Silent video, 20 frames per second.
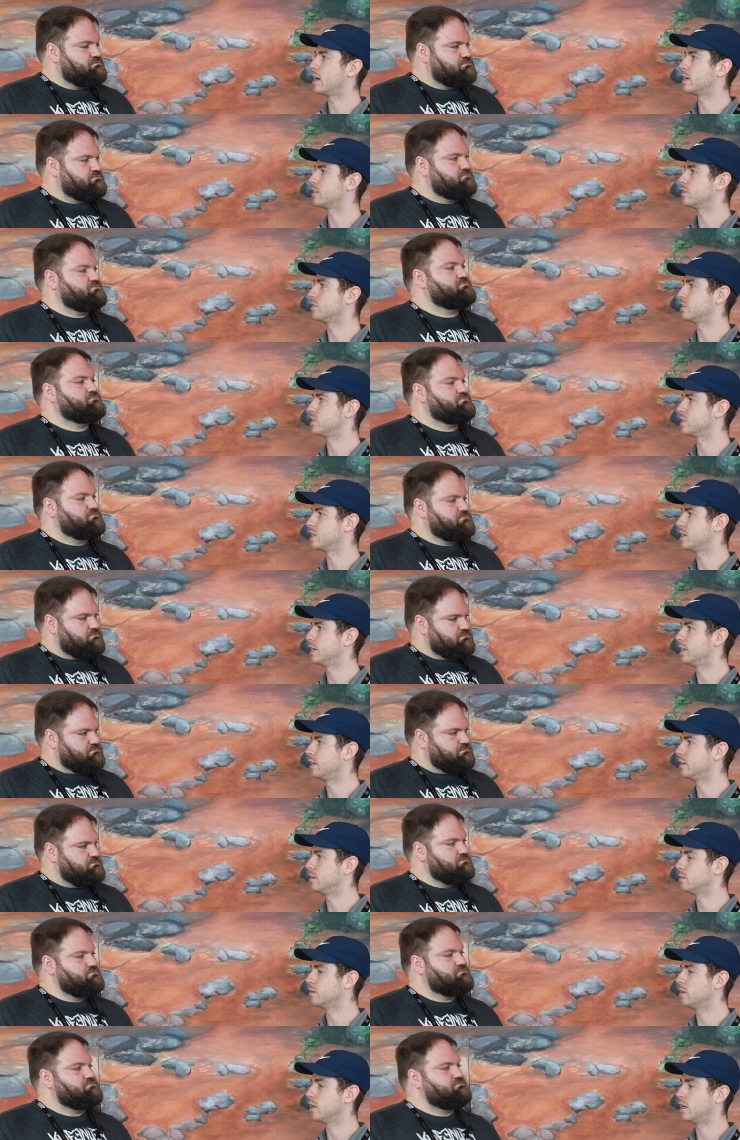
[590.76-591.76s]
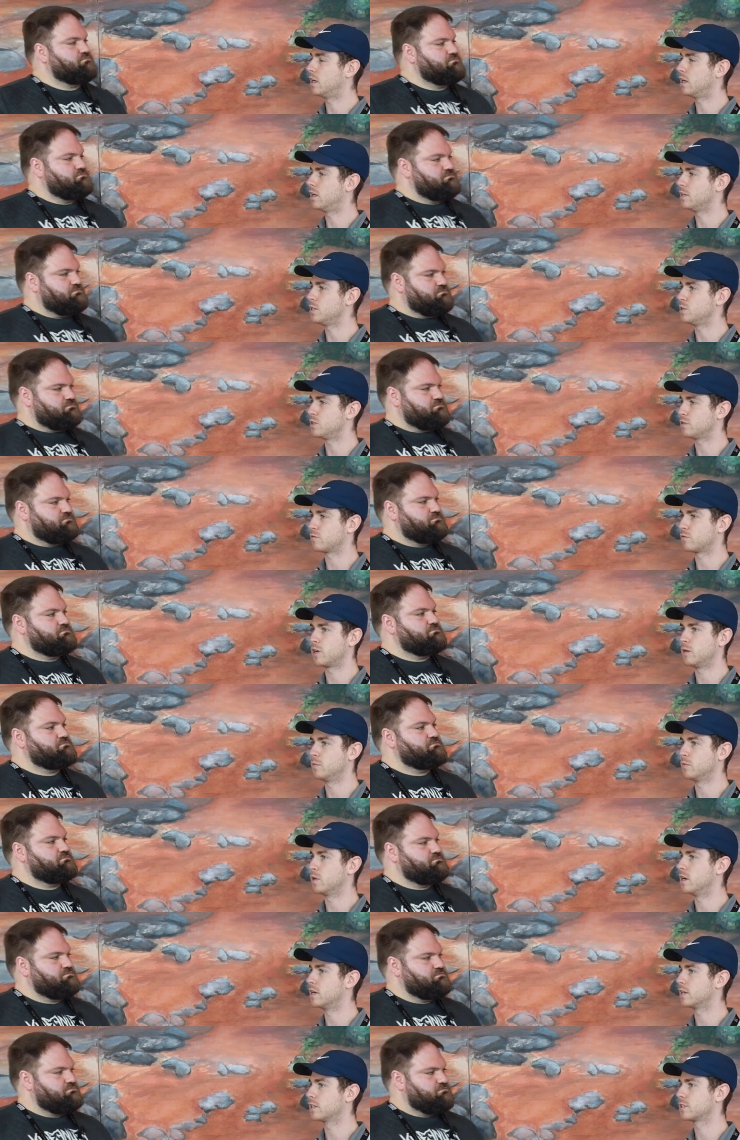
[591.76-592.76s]
Speaker 1: factor design mm-hmm. uh, using frame
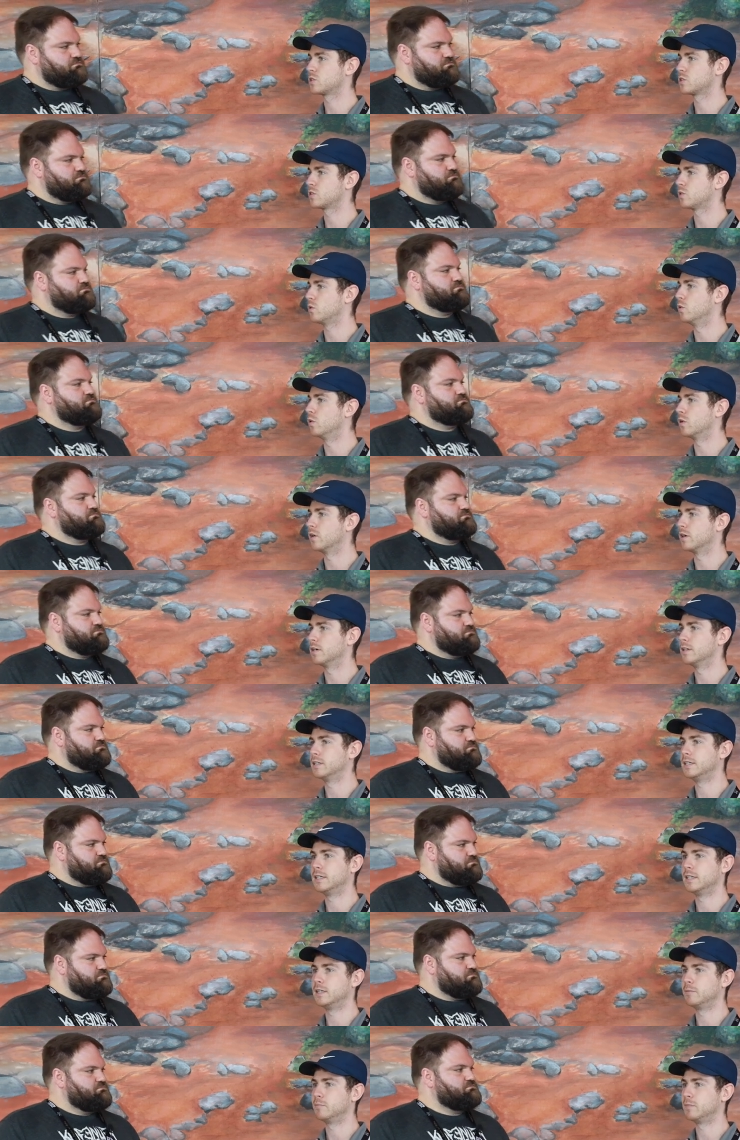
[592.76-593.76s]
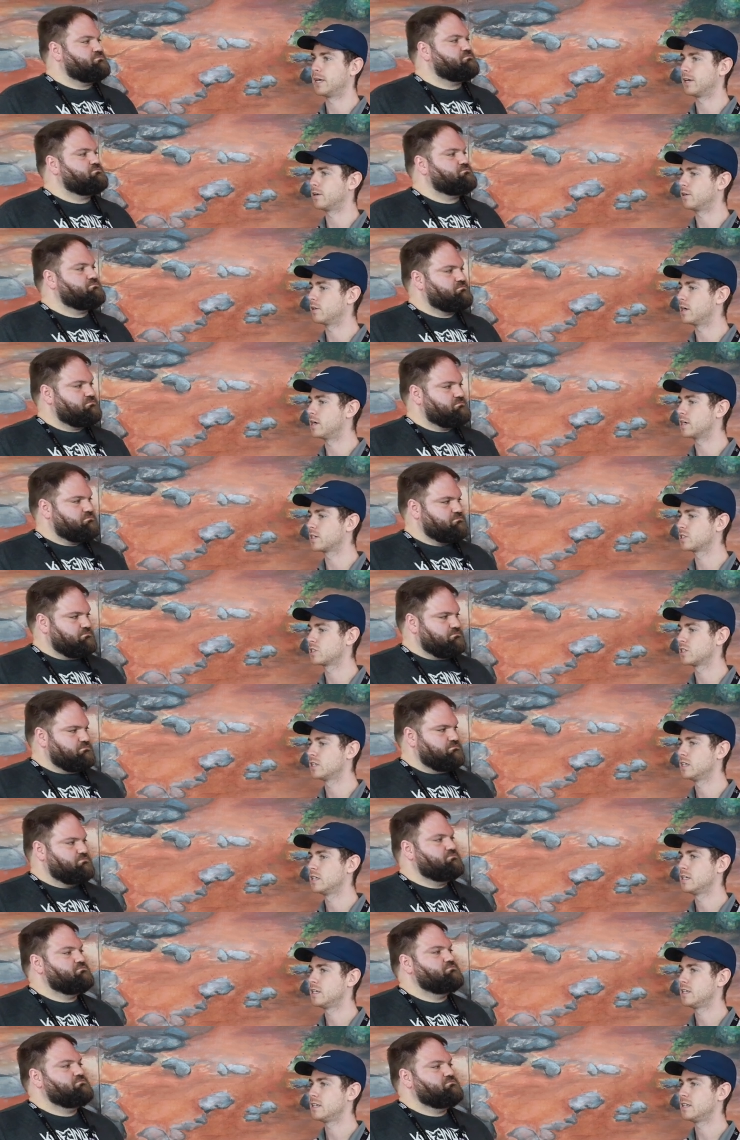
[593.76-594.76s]
locks or um, liner locks
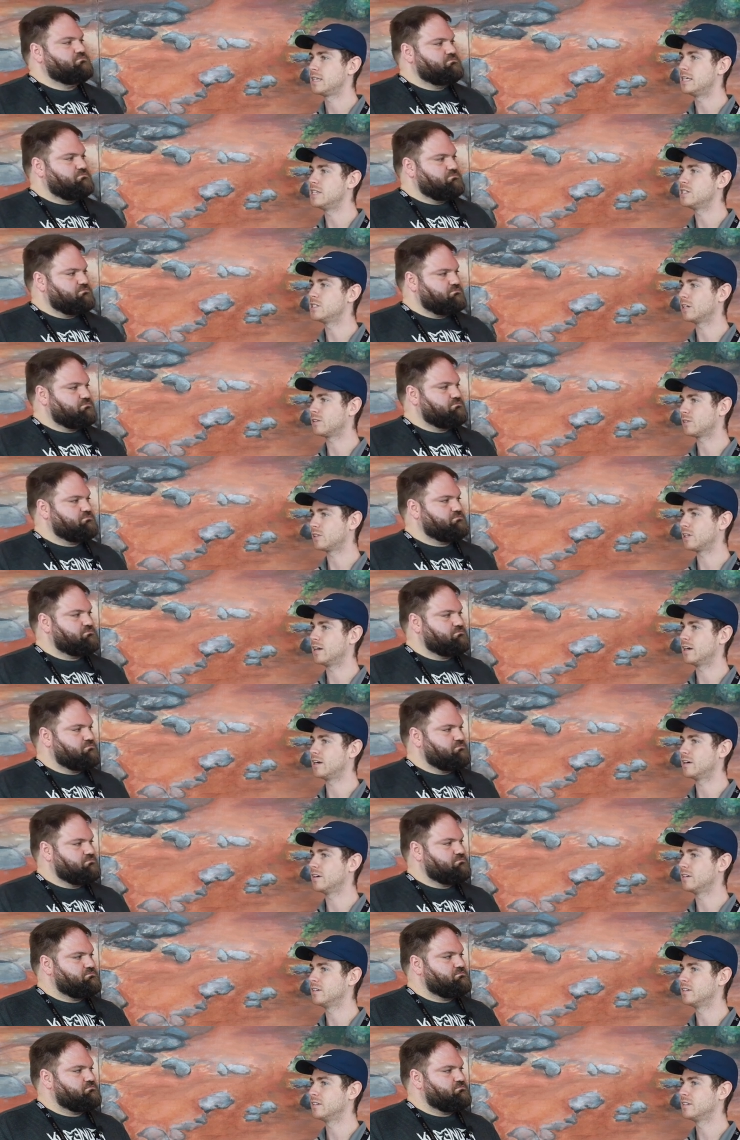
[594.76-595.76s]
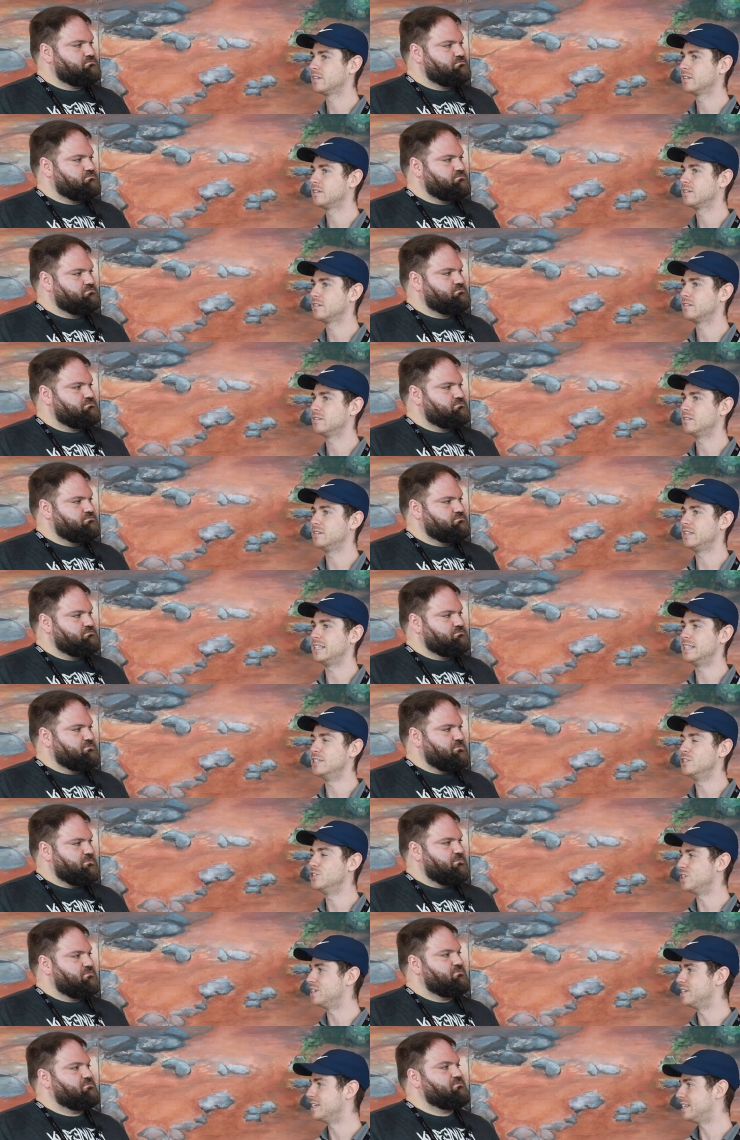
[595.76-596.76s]
he's out there
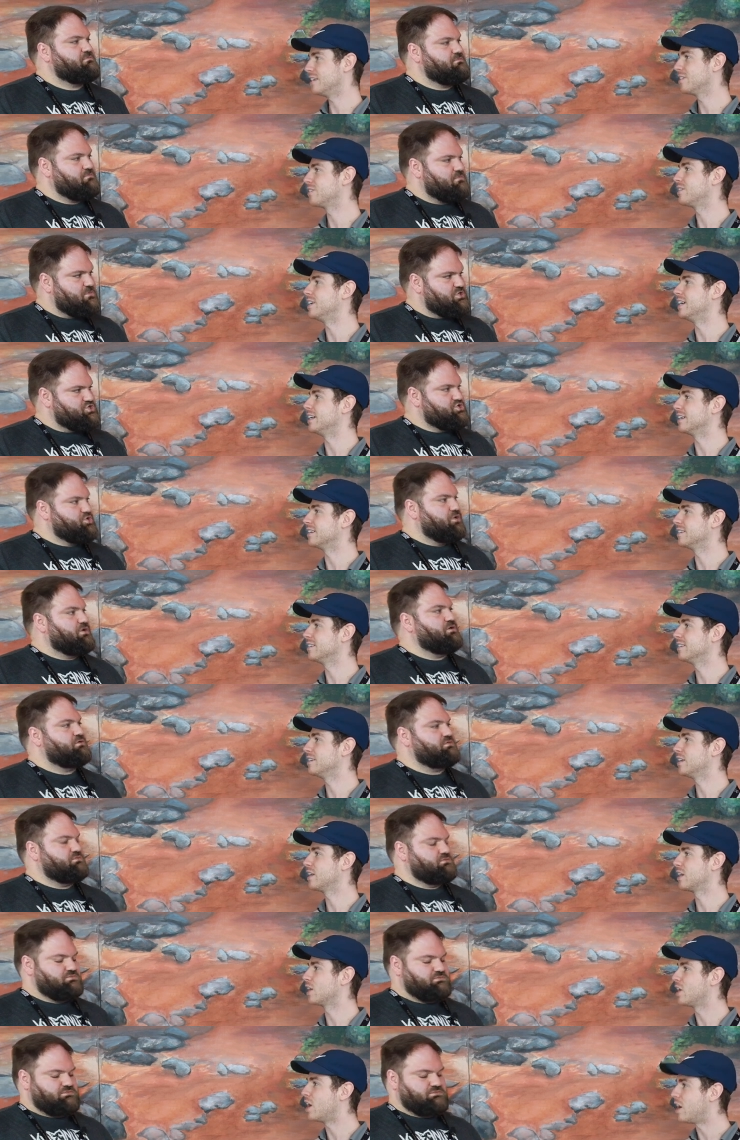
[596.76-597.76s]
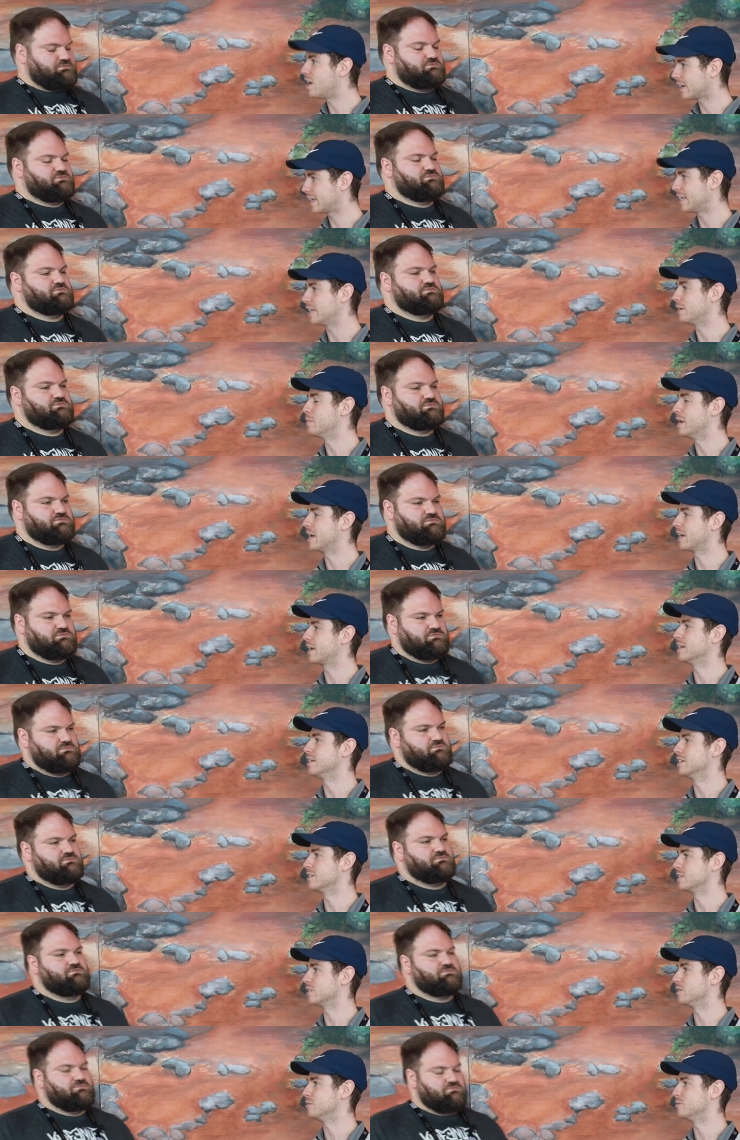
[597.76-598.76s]
engineering sure. locking
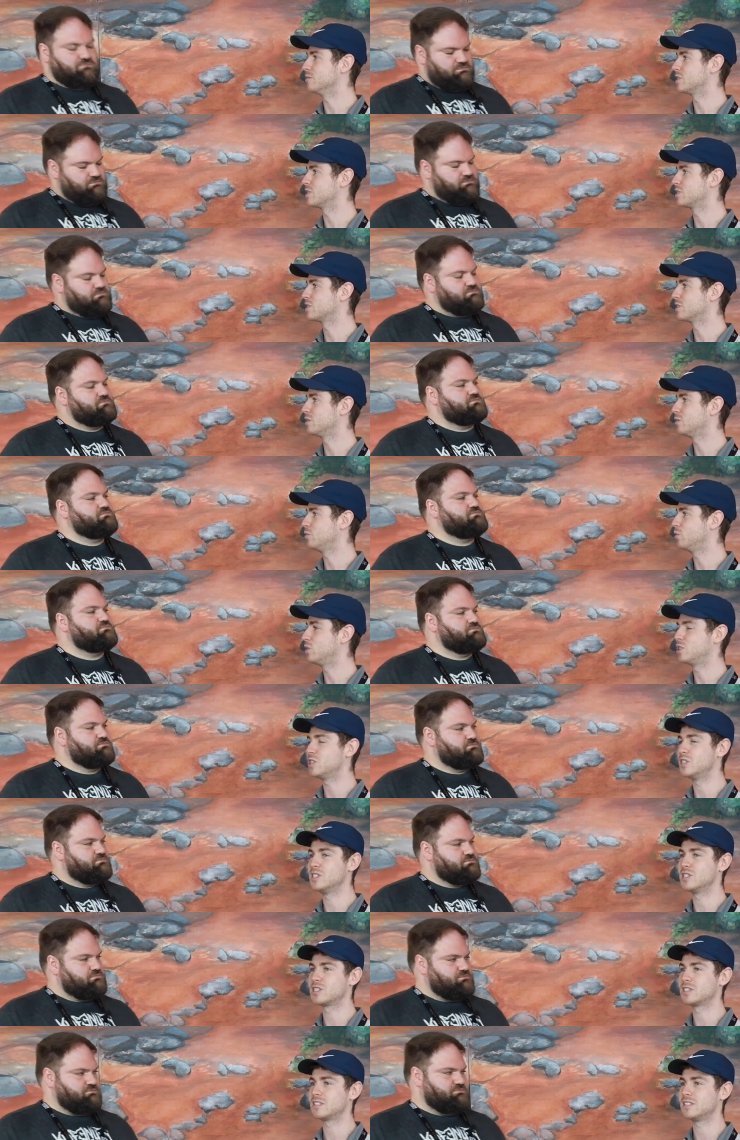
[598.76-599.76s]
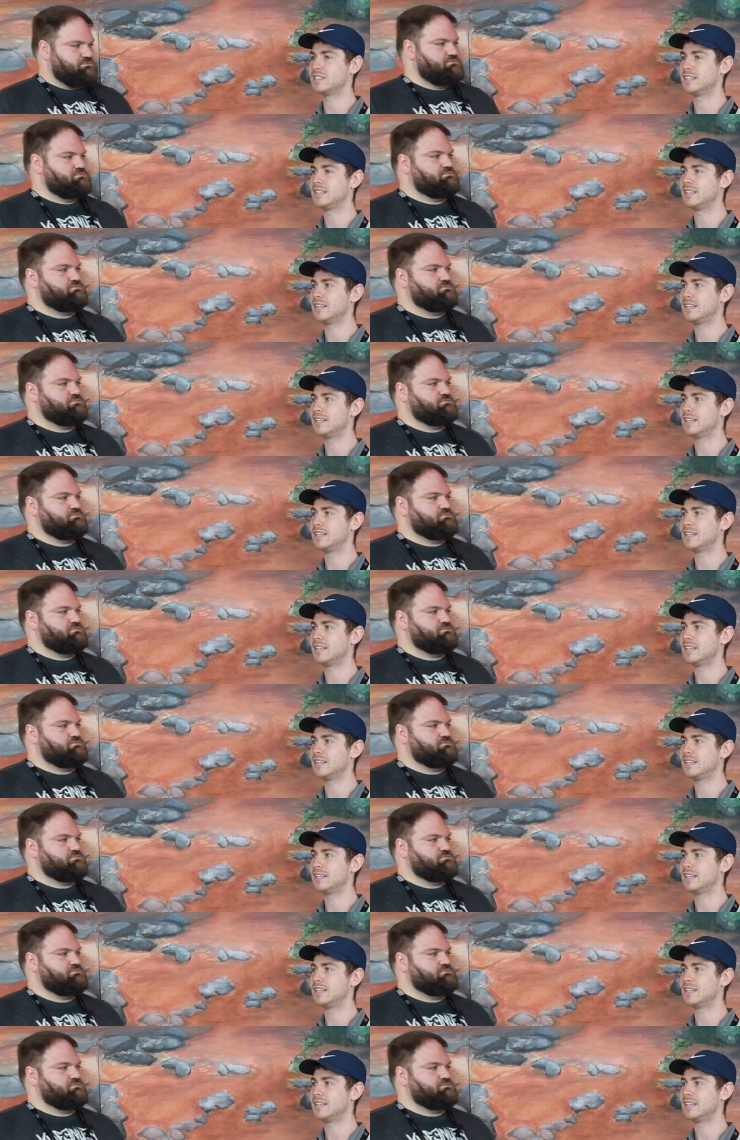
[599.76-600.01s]
mechanisms, mm-hmm. which is